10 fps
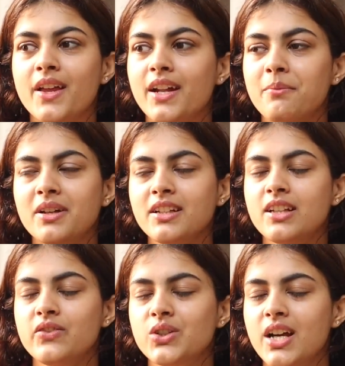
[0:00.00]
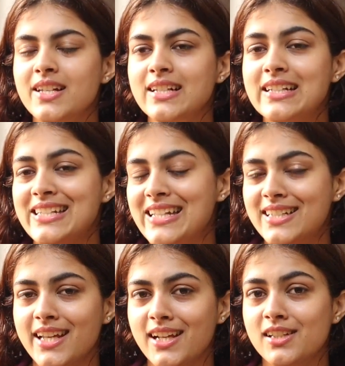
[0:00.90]
and I'm gonna give you guys a
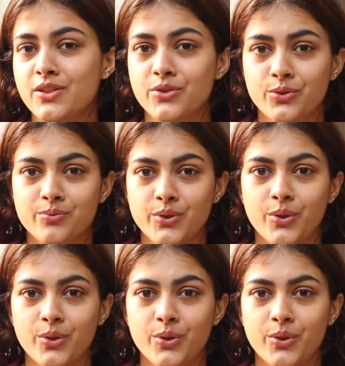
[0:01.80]
detailed room